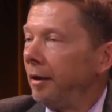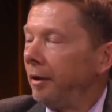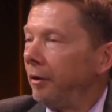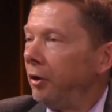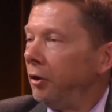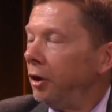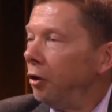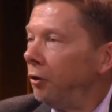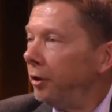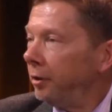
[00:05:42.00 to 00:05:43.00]
you can
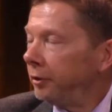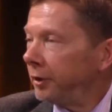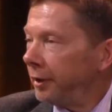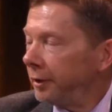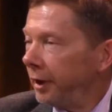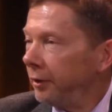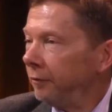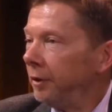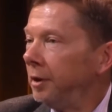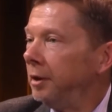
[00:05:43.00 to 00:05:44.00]
only
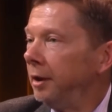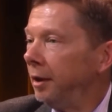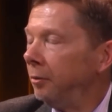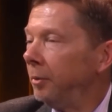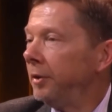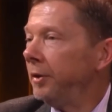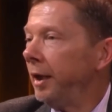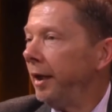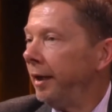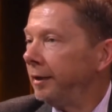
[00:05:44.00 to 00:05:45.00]
successfully deal with
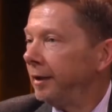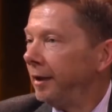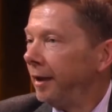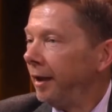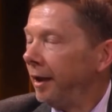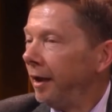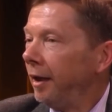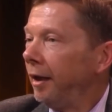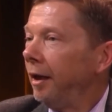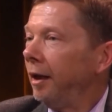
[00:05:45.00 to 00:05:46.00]
that
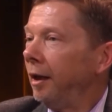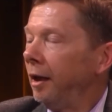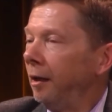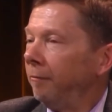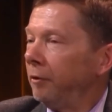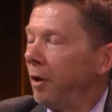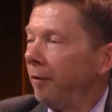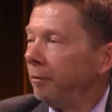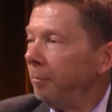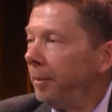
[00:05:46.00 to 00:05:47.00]
if you have
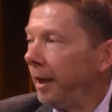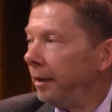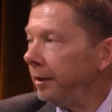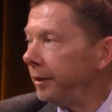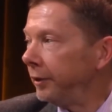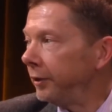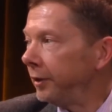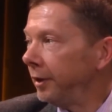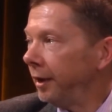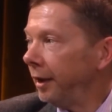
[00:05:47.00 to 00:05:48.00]
a balance
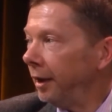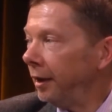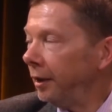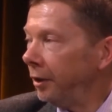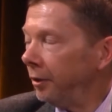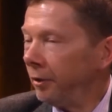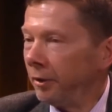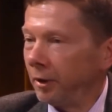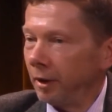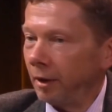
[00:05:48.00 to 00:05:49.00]
in your
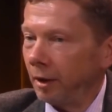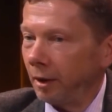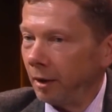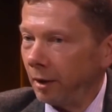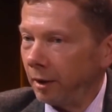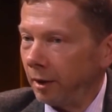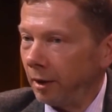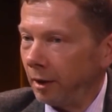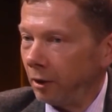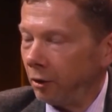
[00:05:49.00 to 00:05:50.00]

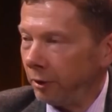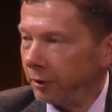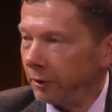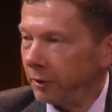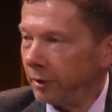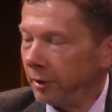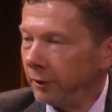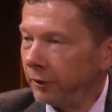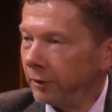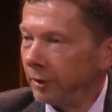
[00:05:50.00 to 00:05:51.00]

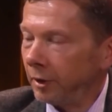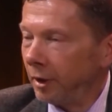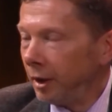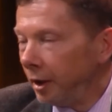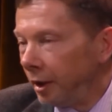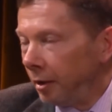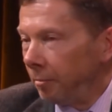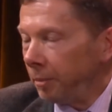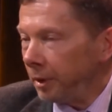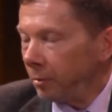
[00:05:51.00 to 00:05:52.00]
consciousness
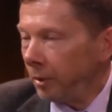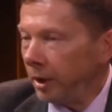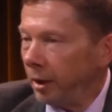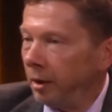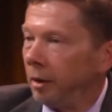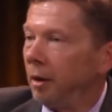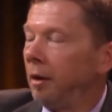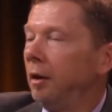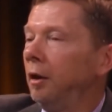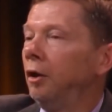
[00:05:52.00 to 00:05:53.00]
between
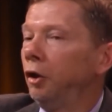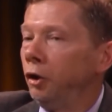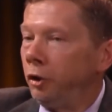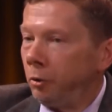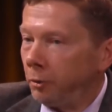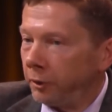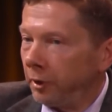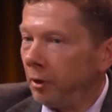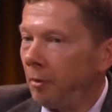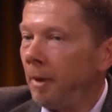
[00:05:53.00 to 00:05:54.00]
using
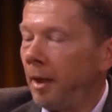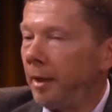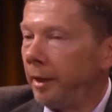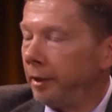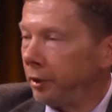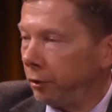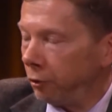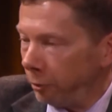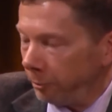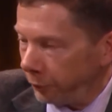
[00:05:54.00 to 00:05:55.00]
your mind to
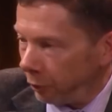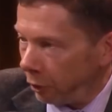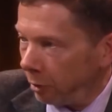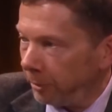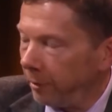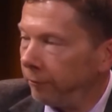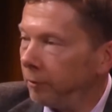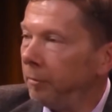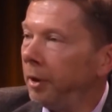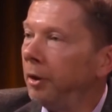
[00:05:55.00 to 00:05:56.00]
absorb
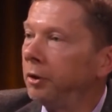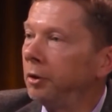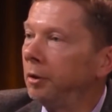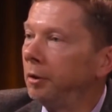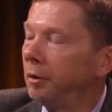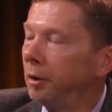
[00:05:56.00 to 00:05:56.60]
information,